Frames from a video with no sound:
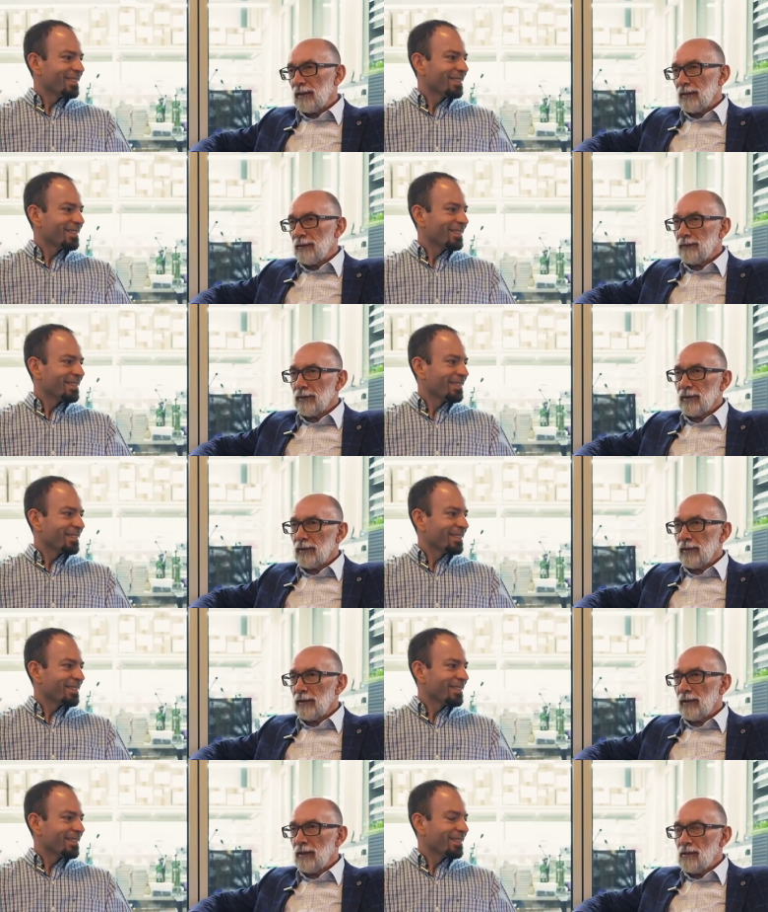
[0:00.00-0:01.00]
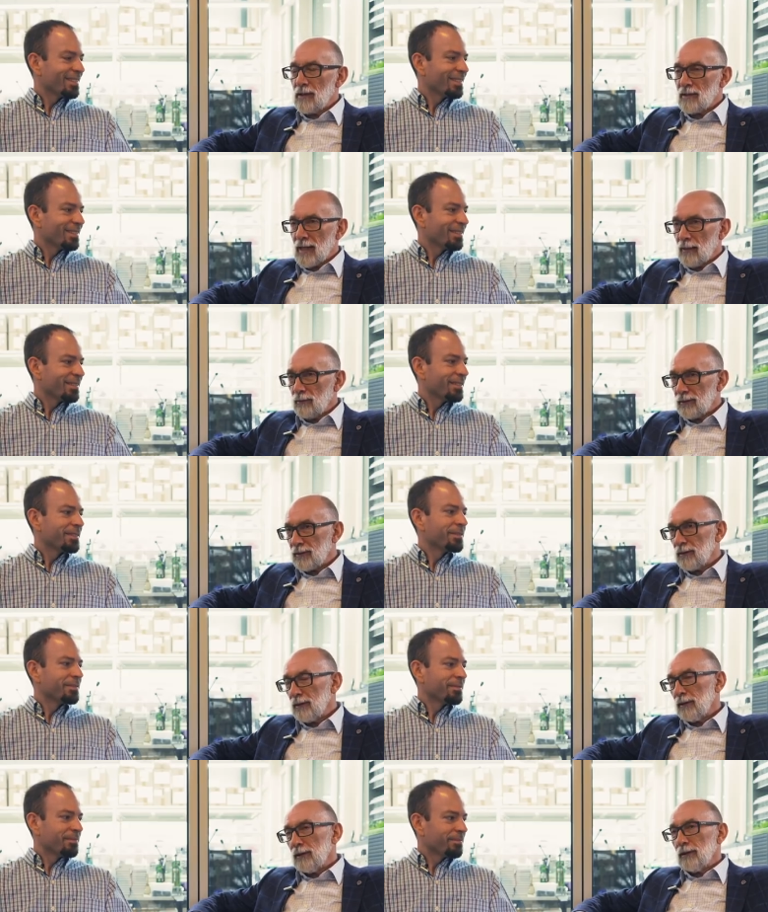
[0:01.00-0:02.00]
Speaker 1: uh, uh, in this
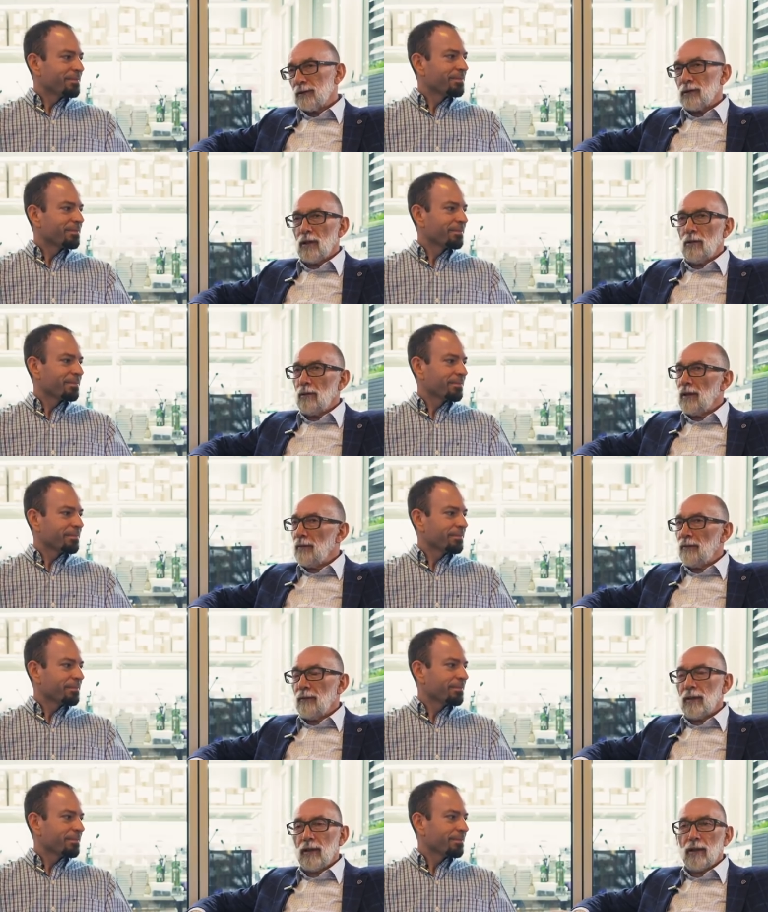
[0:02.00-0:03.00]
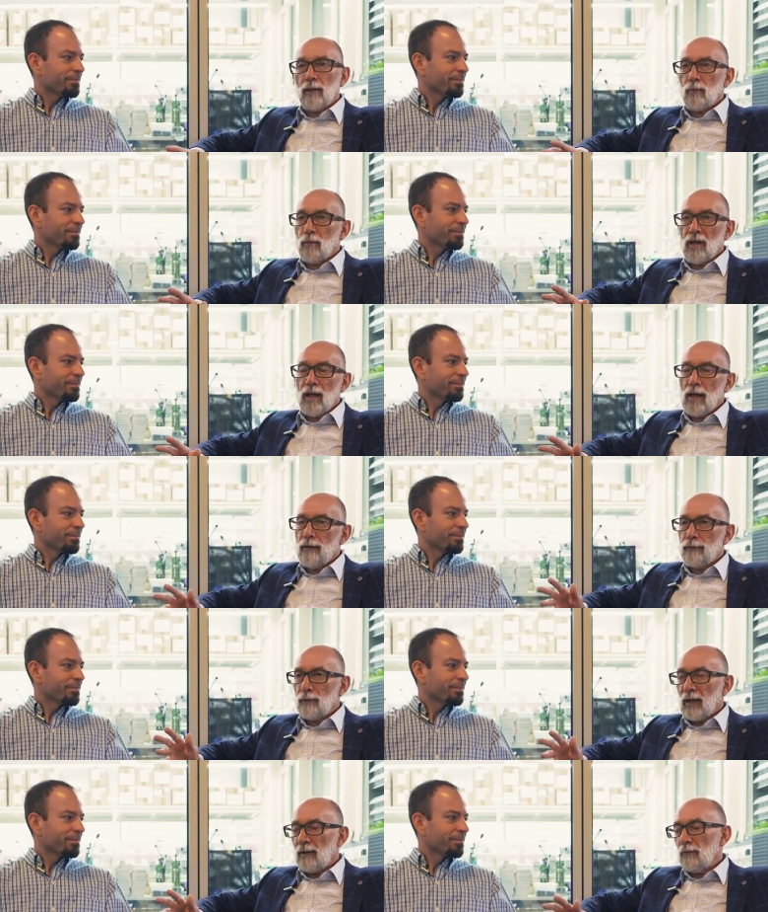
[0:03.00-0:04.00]
house. So, and uh, we
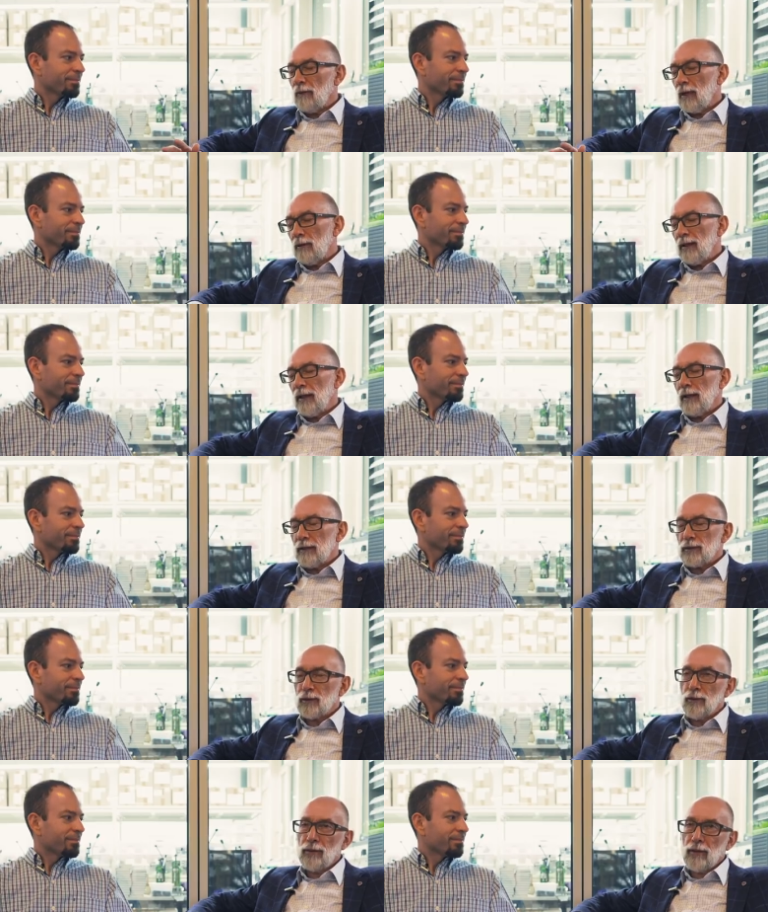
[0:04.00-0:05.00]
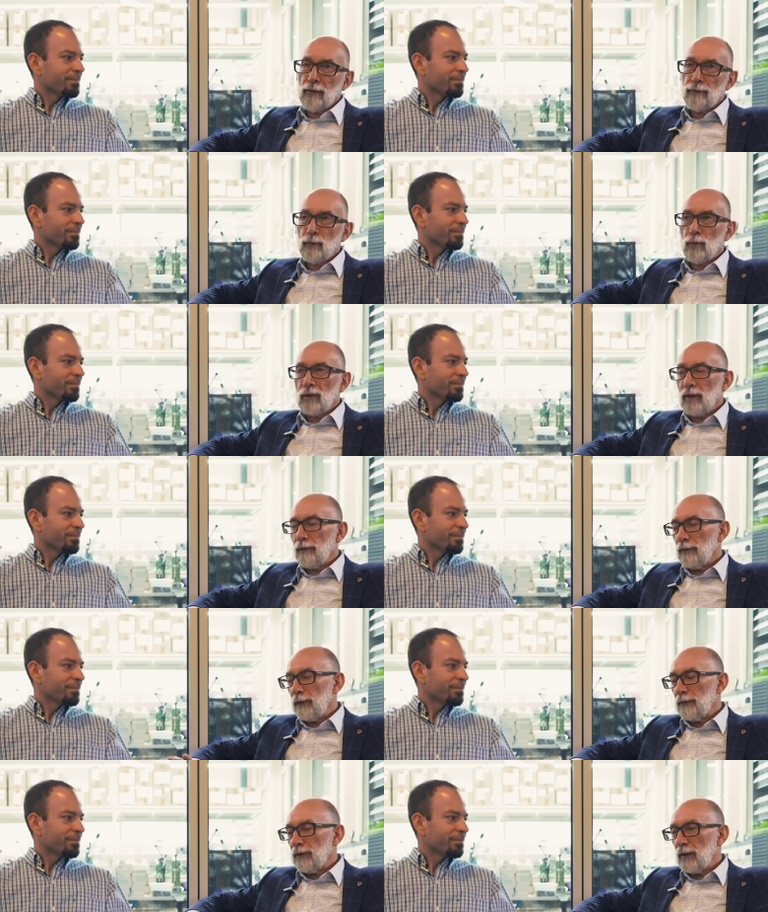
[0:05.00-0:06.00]
have regularly 30, 40,
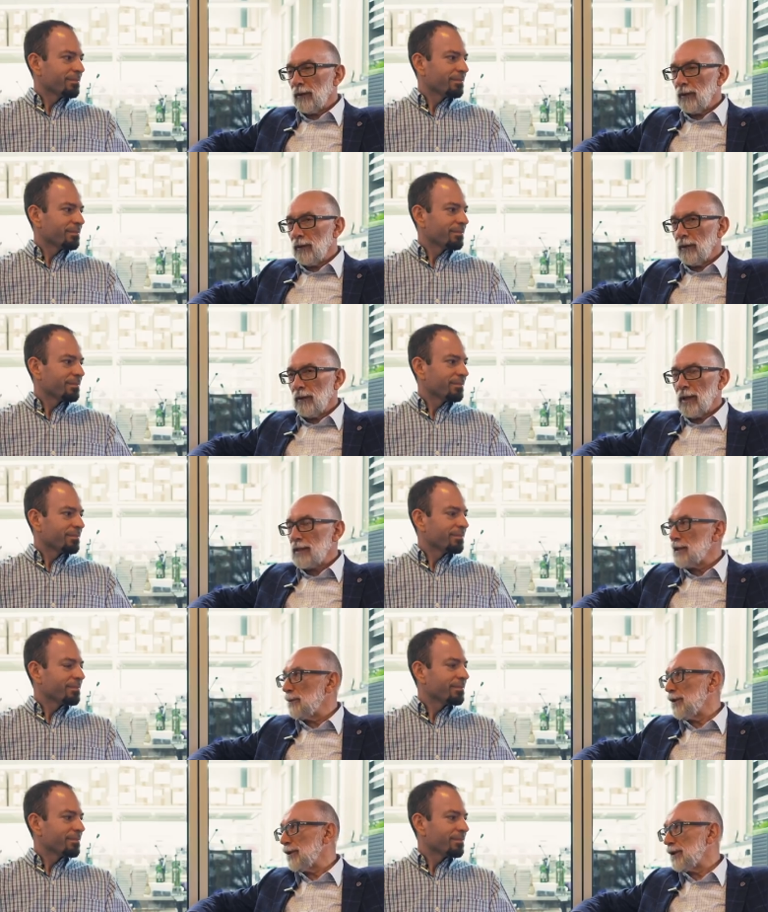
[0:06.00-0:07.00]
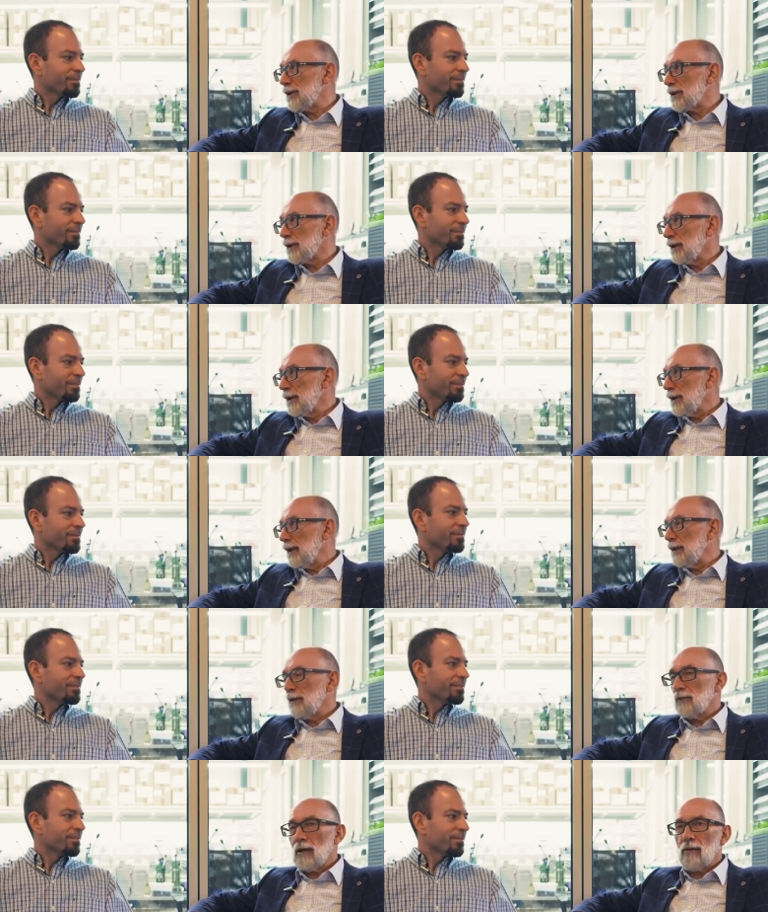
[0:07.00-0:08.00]
50 exhibitors
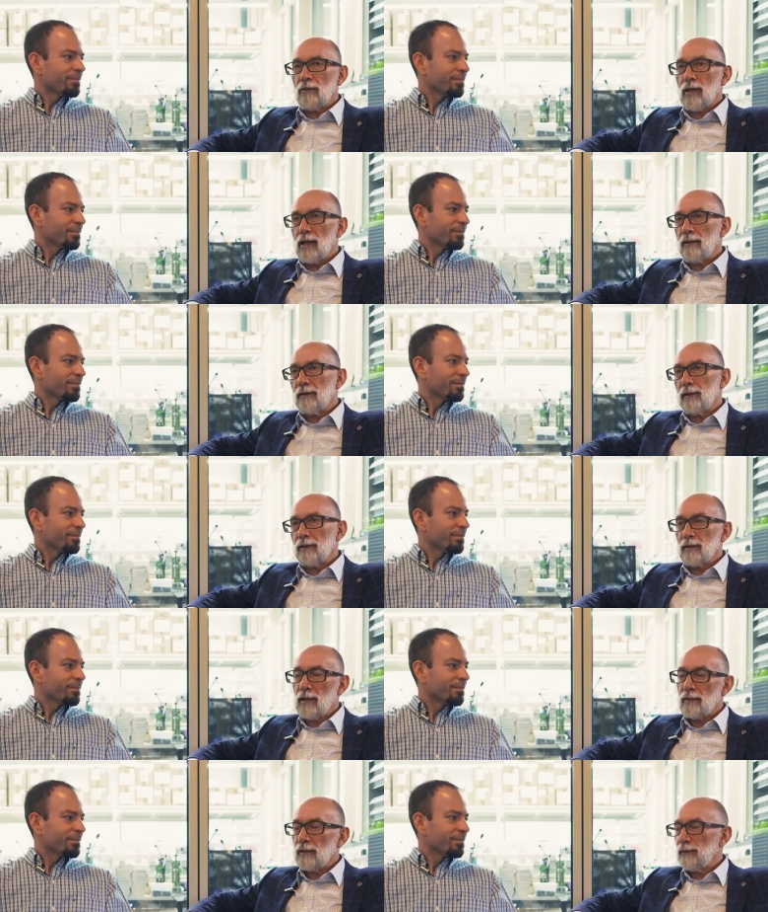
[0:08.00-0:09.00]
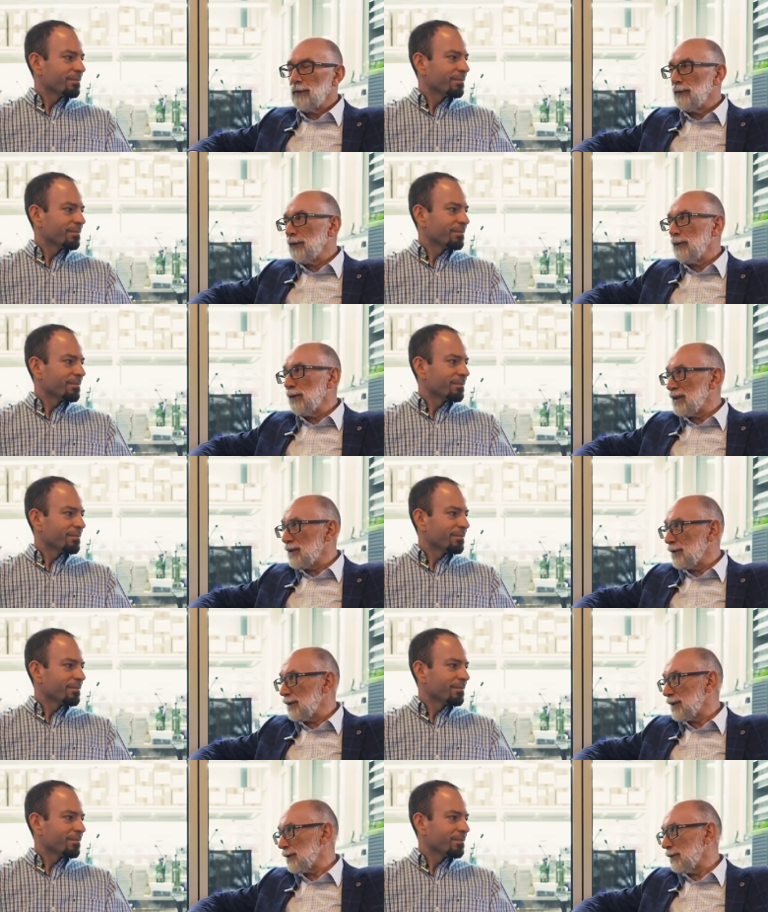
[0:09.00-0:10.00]
and around 100, 150 visitors